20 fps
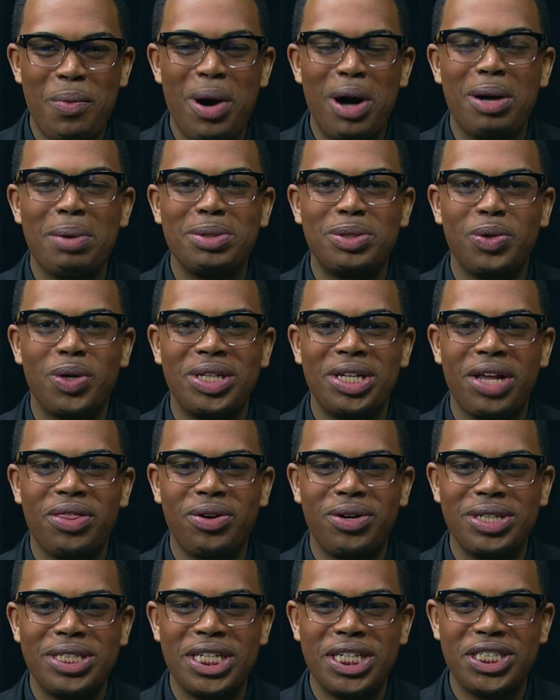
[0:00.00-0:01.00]
Welcome to
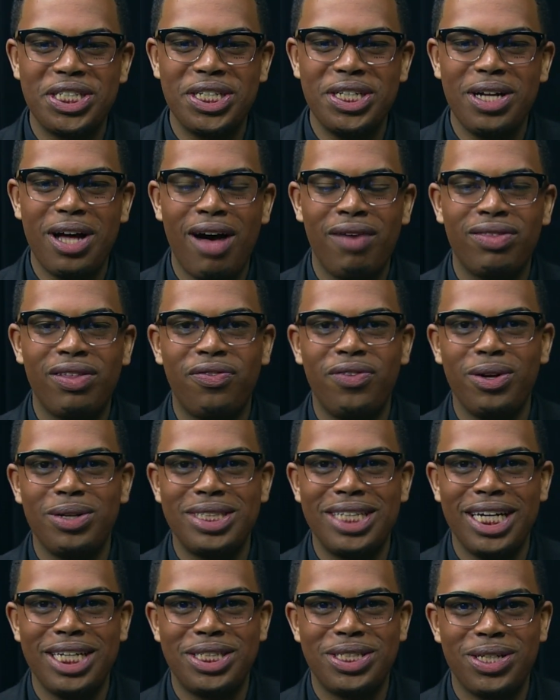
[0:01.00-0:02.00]
another edition of The Phil
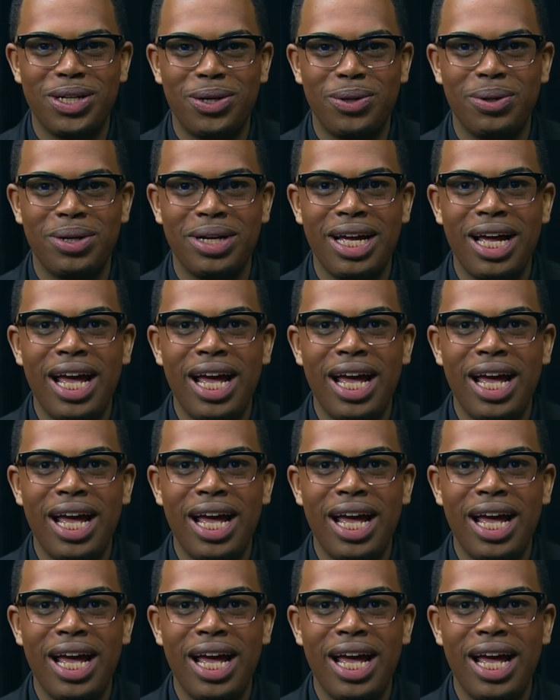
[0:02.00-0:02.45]
Taitt Show.